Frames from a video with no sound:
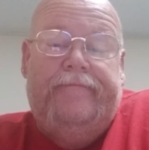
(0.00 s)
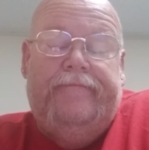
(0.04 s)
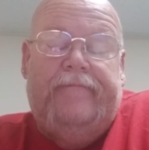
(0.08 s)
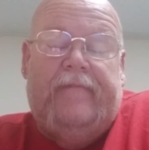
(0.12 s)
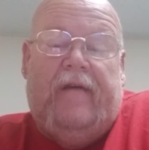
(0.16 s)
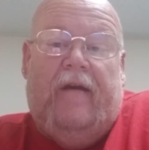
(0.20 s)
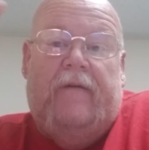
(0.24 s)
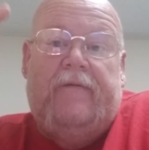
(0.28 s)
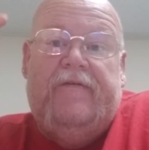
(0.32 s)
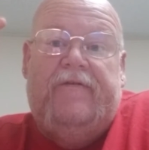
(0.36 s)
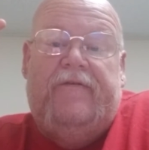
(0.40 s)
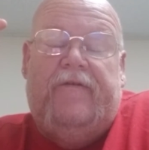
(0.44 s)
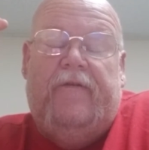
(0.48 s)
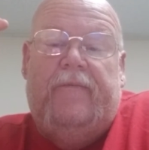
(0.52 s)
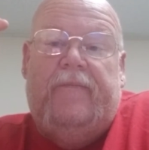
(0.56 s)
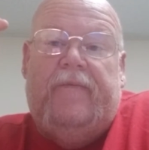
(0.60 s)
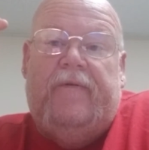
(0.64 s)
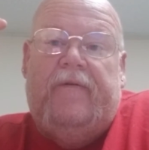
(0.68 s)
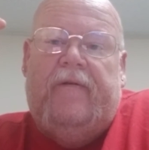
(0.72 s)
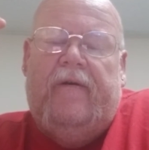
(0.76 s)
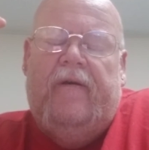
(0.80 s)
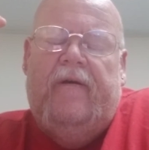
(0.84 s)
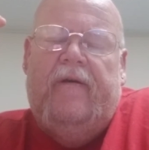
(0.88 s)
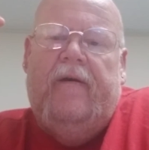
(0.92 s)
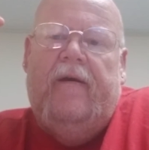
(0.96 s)
I was stupid.
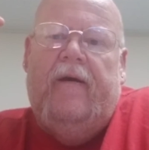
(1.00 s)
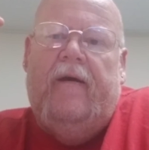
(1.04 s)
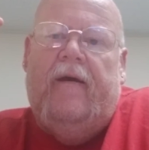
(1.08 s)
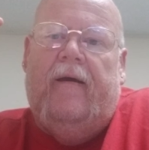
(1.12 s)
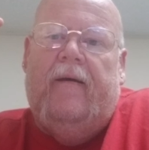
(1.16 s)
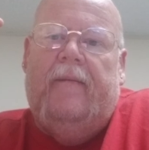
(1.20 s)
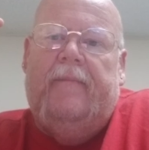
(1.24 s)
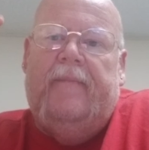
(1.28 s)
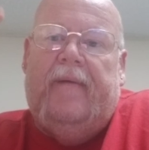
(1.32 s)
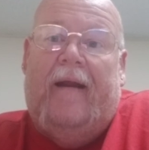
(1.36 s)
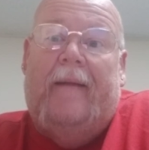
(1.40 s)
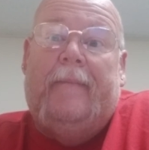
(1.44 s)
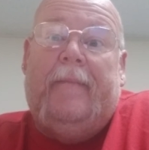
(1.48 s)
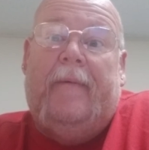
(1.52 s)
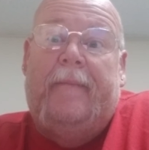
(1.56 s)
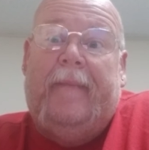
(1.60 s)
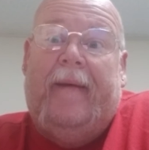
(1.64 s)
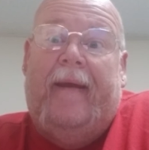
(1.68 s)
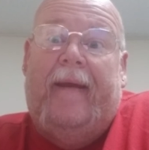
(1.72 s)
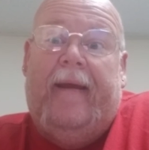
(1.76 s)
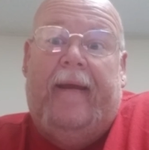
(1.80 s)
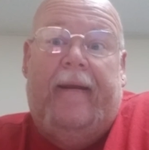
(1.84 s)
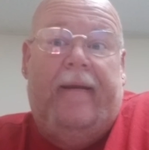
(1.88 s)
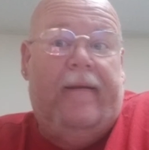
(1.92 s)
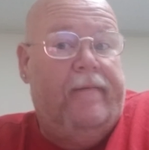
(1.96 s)
But I'm a
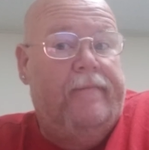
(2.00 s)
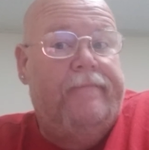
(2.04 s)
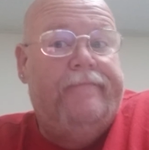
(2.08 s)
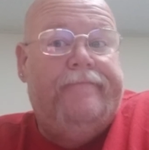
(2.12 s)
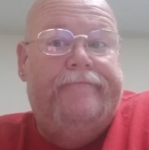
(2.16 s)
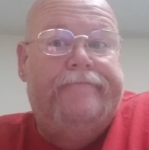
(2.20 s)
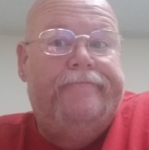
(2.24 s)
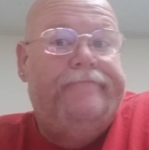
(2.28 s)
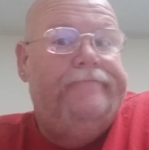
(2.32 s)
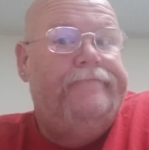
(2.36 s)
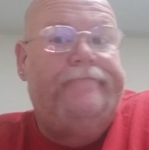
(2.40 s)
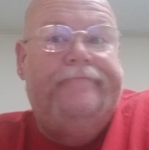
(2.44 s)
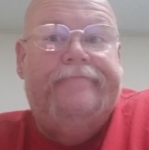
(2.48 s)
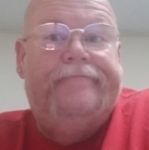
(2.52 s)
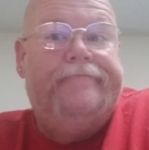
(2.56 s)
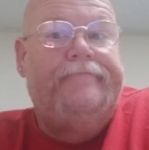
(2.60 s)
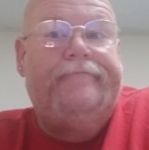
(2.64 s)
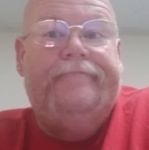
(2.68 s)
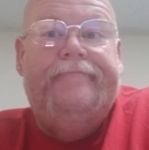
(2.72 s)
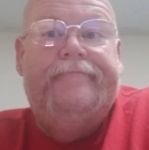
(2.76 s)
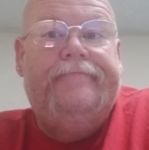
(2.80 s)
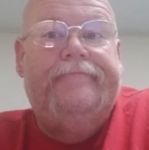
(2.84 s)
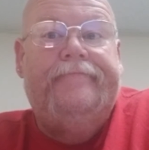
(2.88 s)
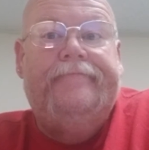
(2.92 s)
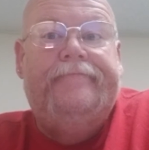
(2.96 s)
man, and,
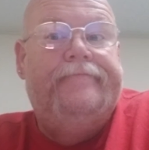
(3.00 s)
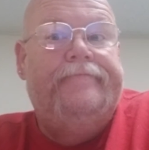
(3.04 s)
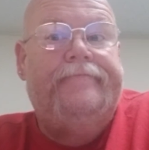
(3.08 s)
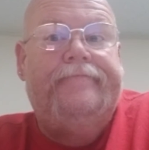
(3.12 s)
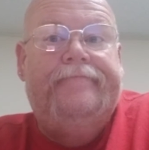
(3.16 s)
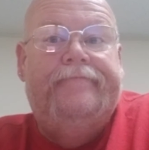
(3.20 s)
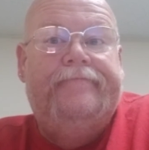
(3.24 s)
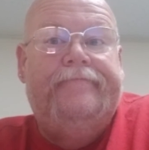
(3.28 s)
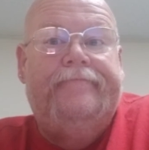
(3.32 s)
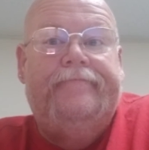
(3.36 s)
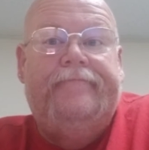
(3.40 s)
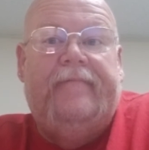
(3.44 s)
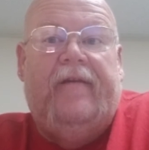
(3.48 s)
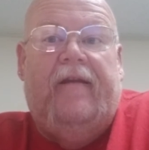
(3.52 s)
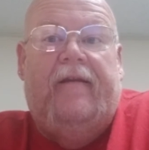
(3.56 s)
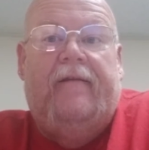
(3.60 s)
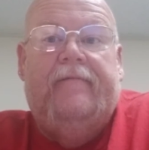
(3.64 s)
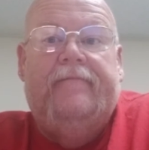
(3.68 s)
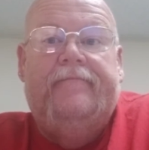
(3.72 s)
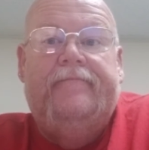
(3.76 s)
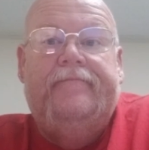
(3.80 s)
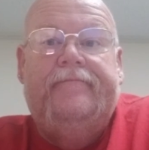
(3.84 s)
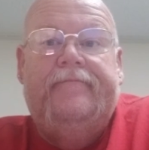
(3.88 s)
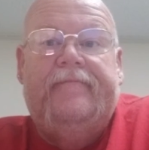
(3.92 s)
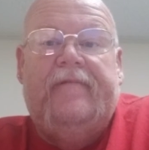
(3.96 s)
you know,
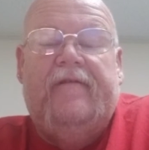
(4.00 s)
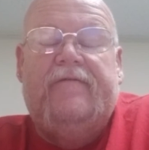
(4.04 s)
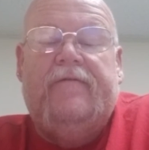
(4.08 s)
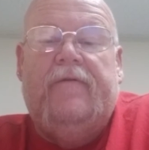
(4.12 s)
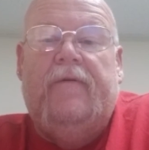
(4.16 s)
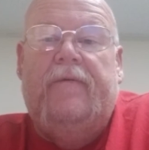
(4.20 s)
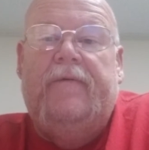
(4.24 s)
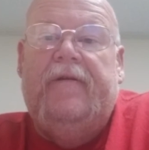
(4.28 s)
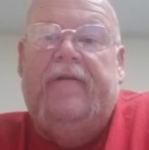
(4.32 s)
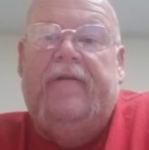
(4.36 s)
that's what we